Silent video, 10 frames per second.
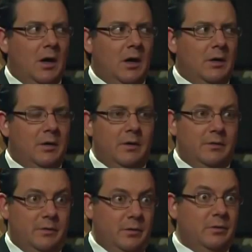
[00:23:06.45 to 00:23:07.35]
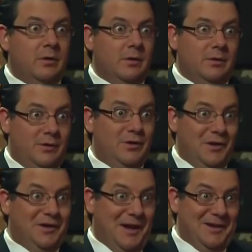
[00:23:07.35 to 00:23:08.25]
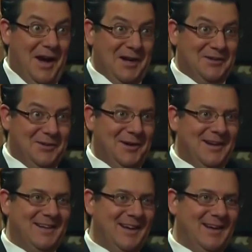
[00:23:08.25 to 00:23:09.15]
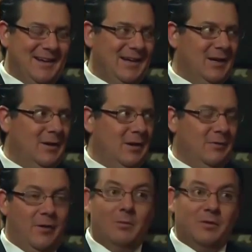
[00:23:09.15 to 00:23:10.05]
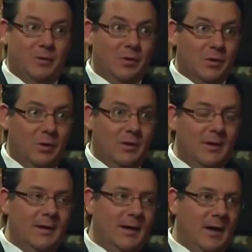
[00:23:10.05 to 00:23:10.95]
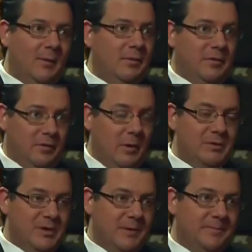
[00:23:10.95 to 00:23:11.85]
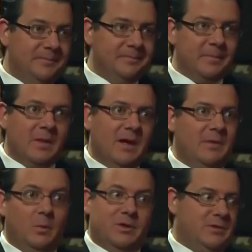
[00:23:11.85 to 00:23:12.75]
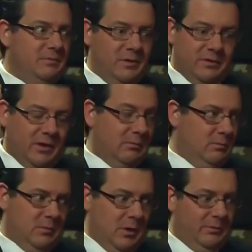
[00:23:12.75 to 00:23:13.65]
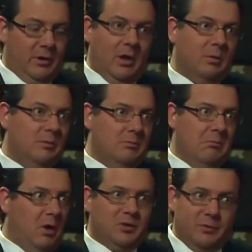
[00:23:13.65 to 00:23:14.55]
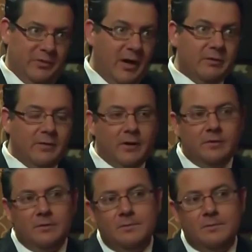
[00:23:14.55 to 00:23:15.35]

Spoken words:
to the dead doctor and get a pharmaceutical prescription, which comes along with multiple side effects.